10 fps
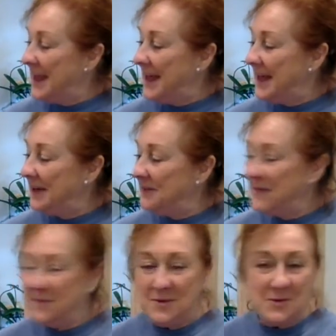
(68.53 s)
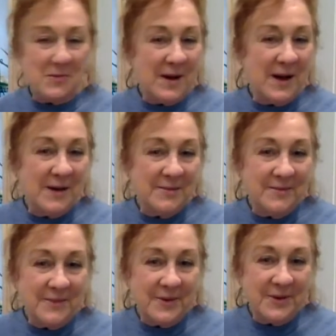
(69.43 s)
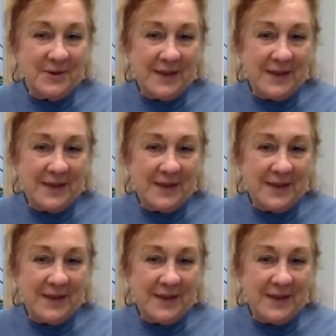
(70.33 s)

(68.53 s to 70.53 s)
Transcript: And maybe your mom or your